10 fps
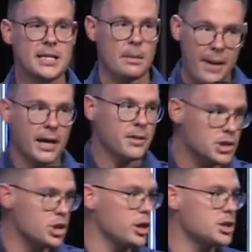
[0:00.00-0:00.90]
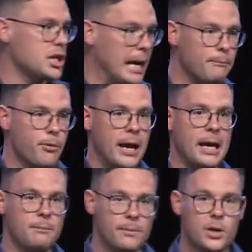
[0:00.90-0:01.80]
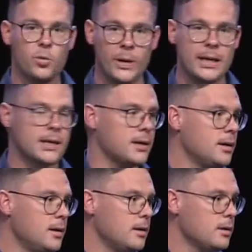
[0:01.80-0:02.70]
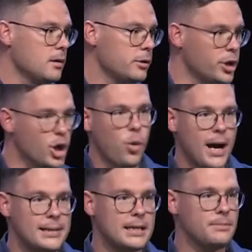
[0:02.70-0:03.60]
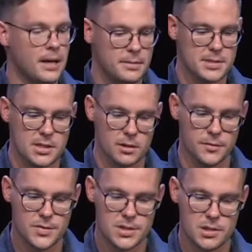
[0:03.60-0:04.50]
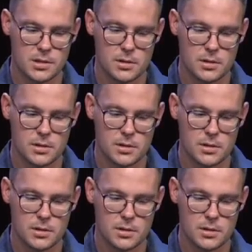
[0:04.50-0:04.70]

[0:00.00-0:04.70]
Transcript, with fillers: the back of the church and pray midweek, you know, quietly by themselves.